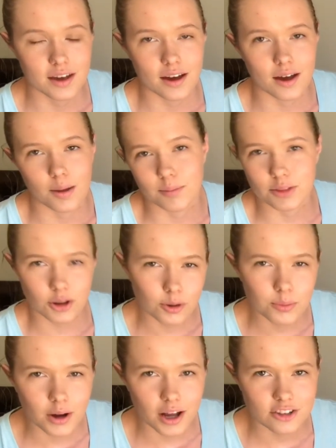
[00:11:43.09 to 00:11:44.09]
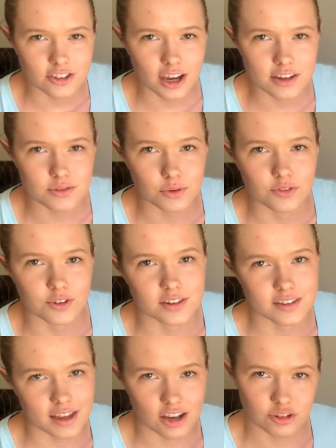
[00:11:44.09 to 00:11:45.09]
little projects or for
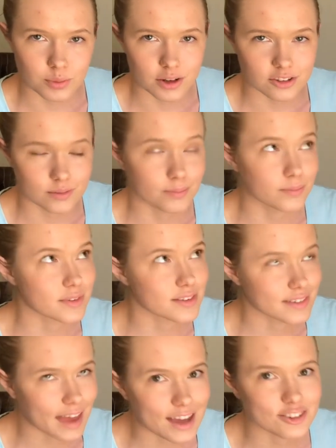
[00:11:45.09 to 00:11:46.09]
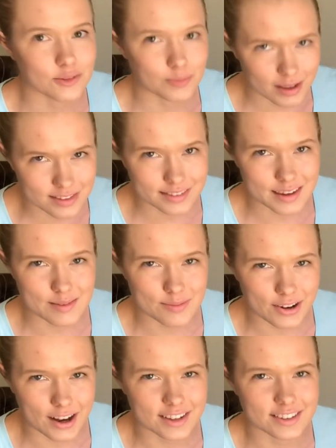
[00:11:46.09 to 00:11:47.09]
stash busting
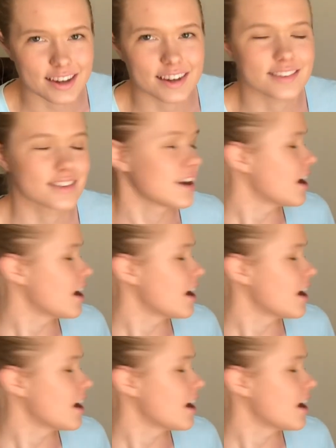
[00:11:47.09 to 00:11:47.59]
projects.